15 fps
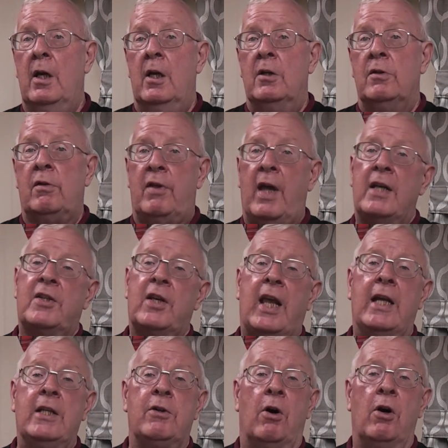So thanks
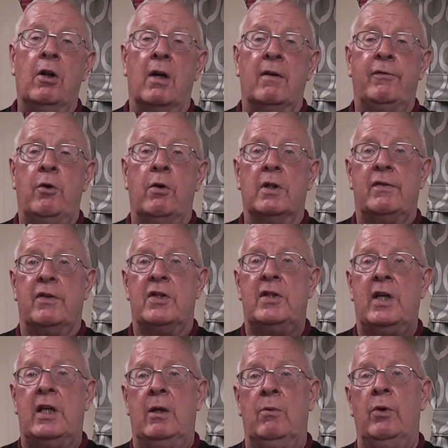again to all our viewers for
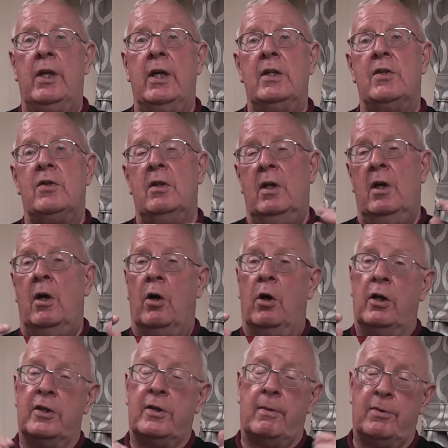sticking with us,
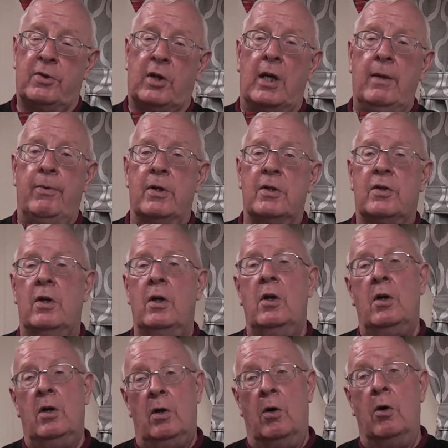all our subscribers,
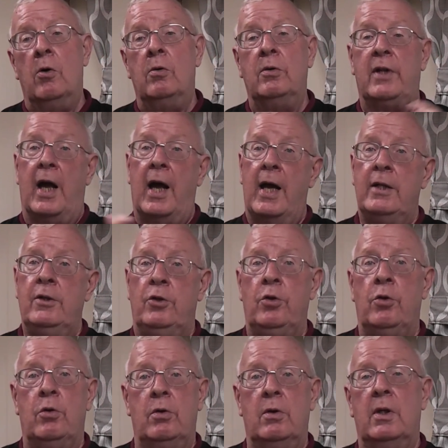old and
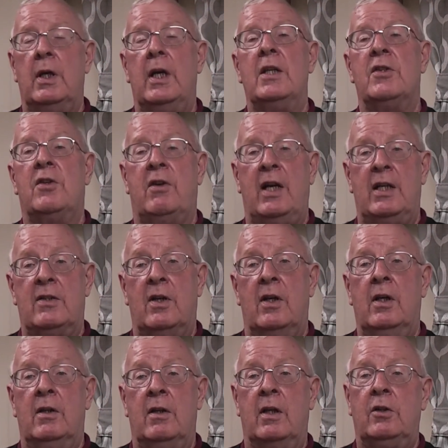new. It's great
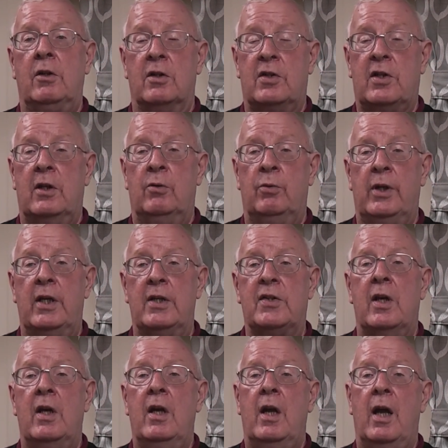that you're still with us,
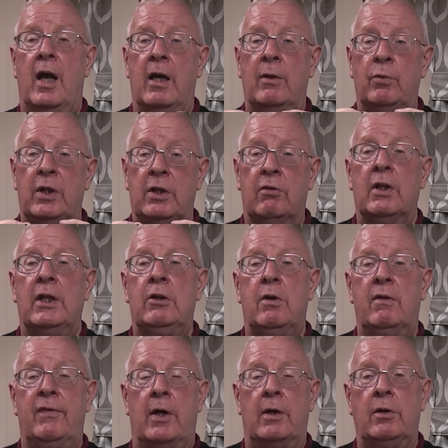and we really
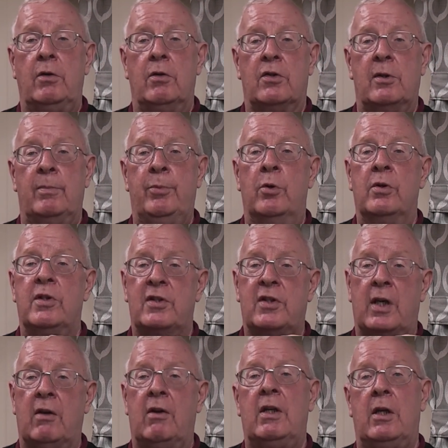do value your support. It's a
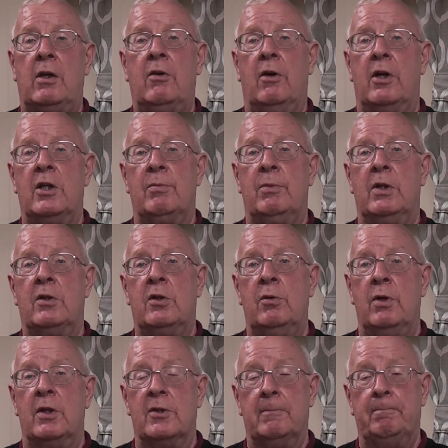great encouragement
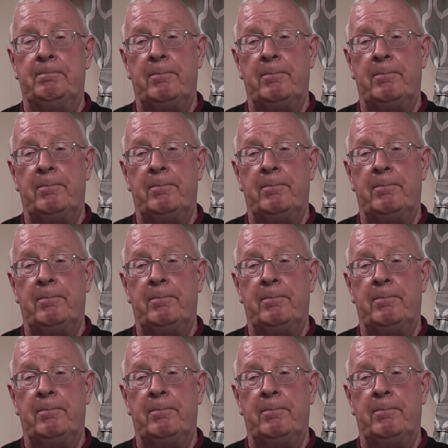to us.